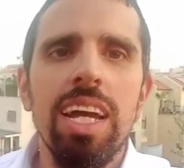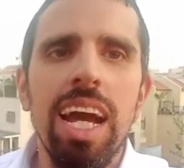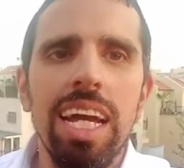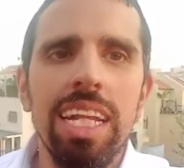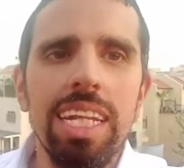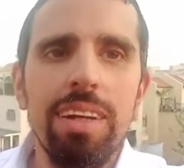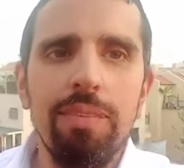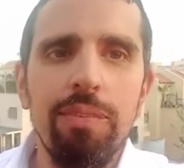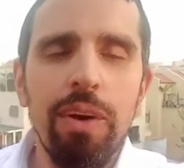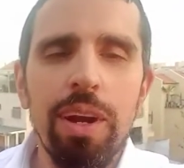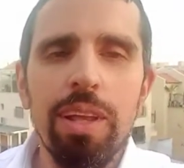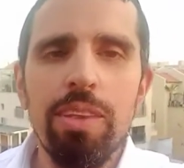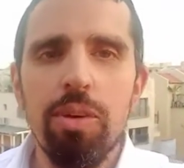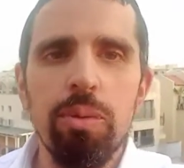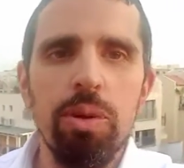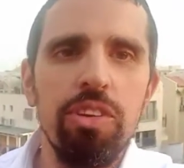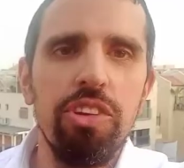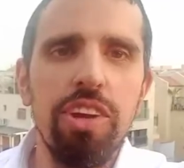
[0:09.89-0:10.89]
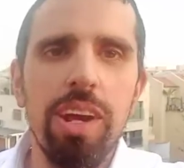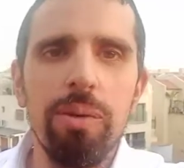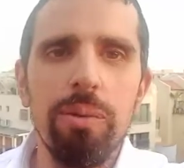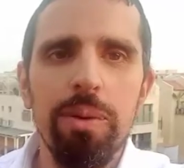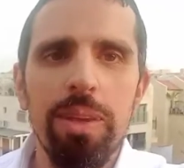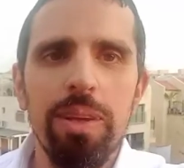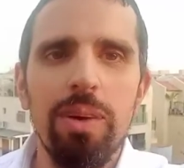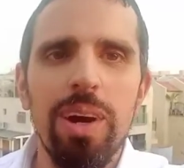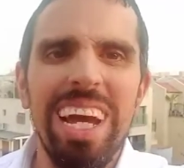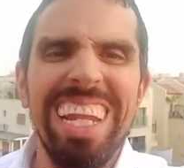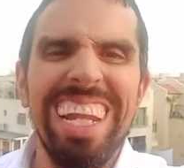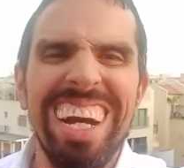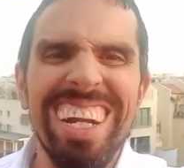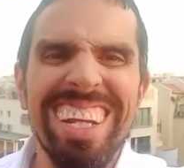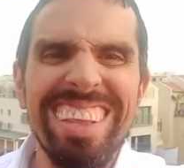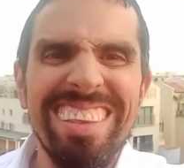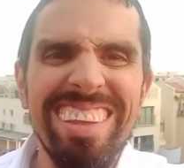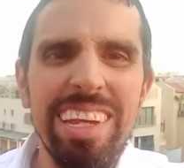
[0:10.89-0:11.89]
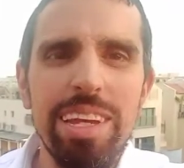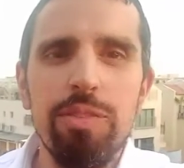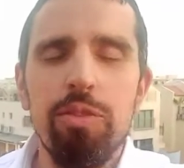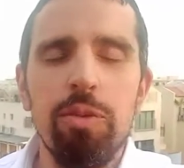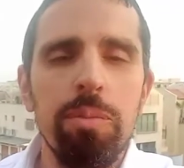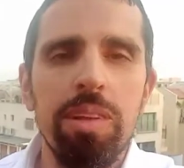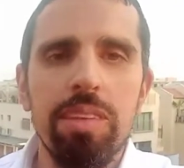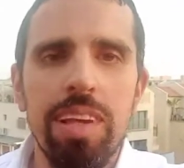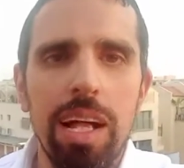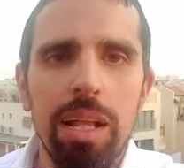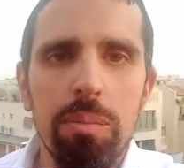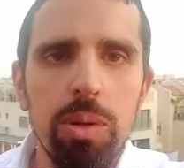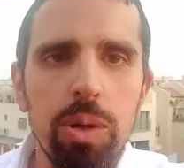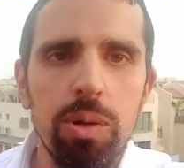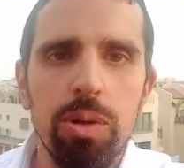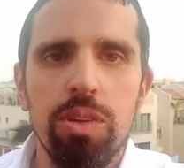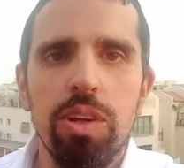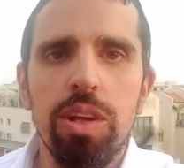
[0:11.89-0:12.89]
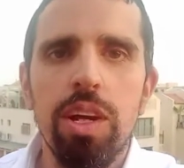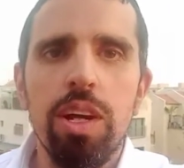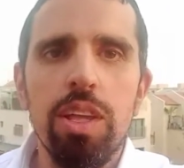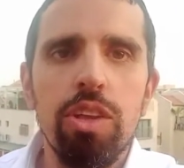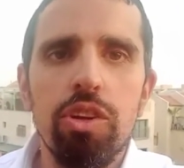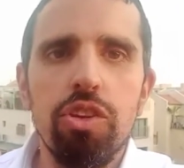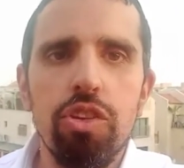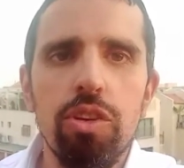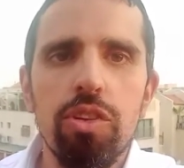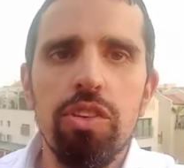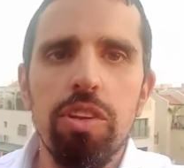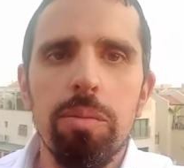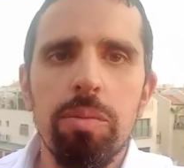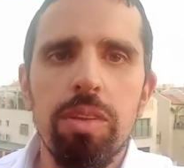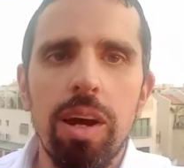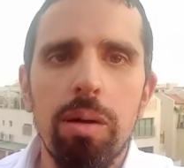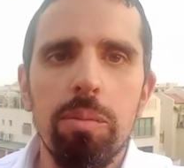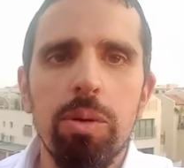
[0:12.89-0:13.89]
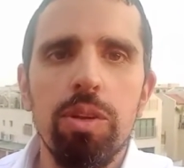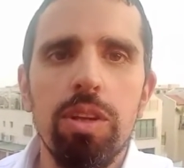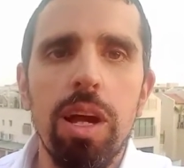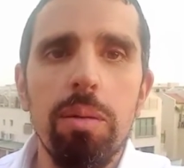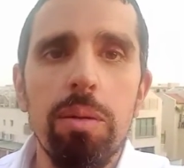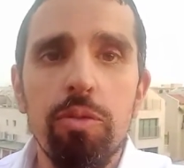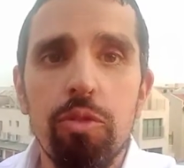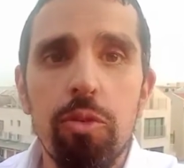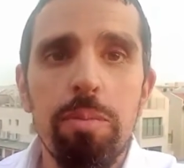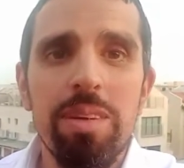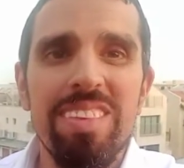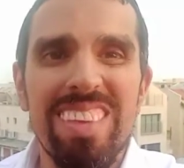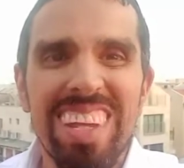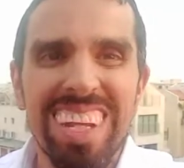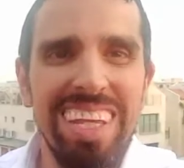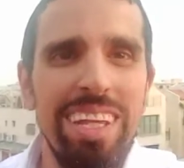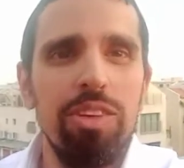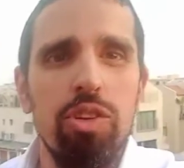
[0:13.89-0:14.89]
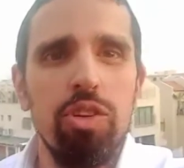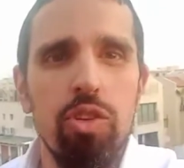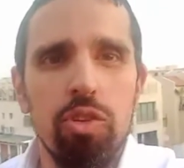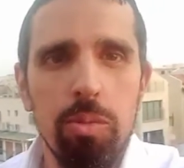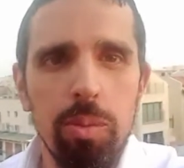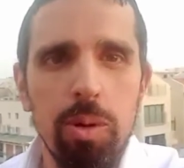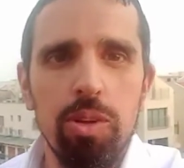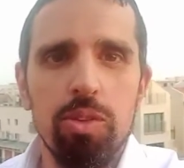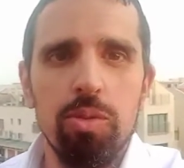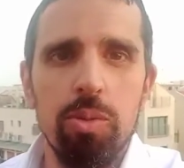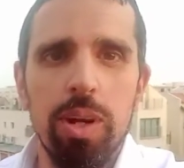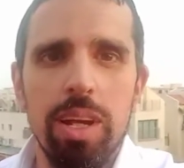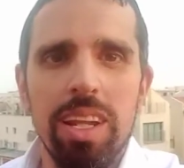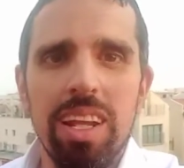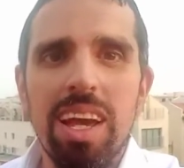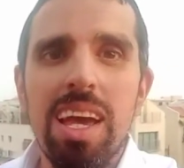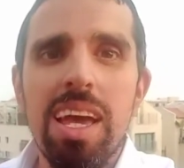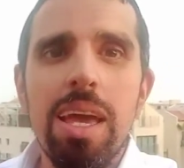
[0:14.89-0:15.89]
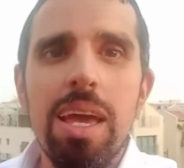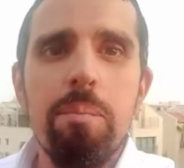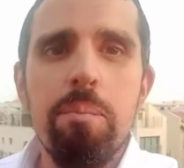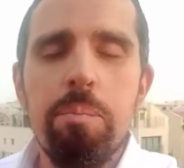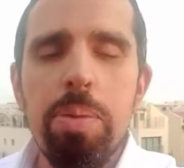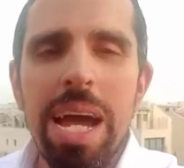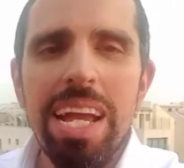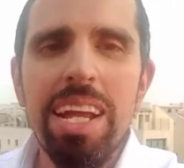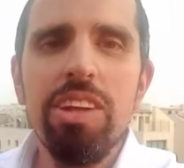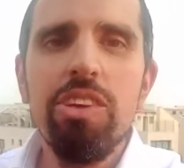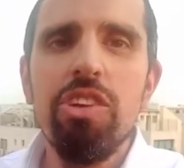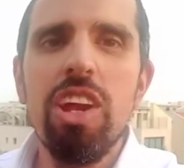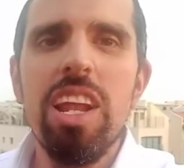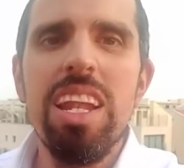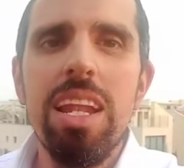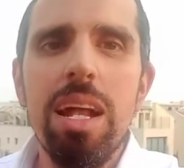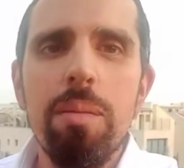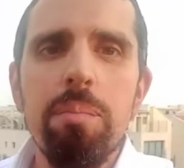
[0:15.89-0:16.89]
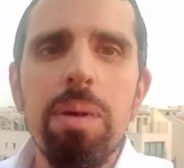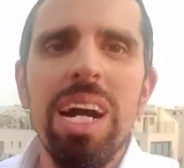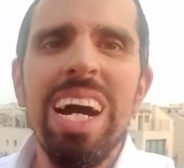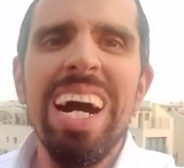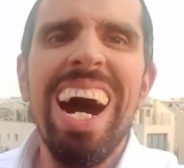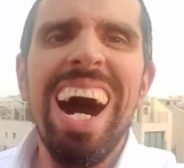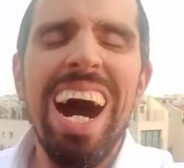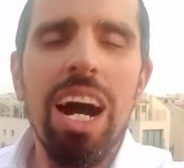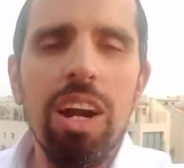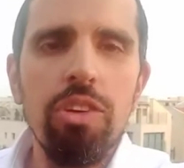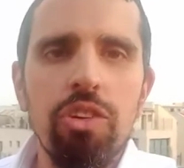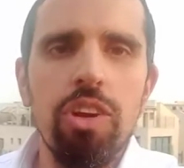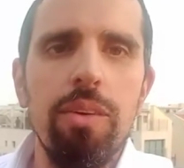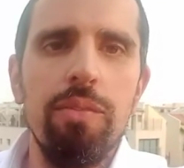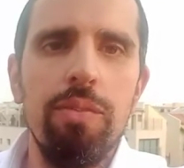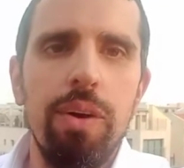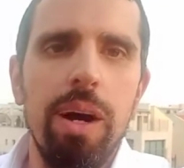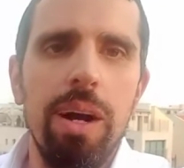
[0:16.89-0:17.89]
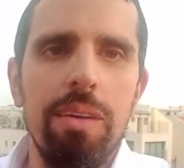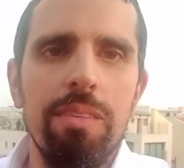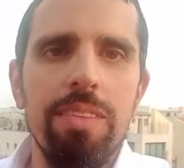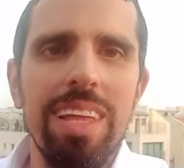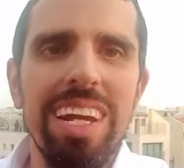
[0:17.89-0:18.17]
And friends, I want to share with you an idea from the Talmud, the Jerusalem Talmud, coming from Masechet, Ketubot, we're in page number 105.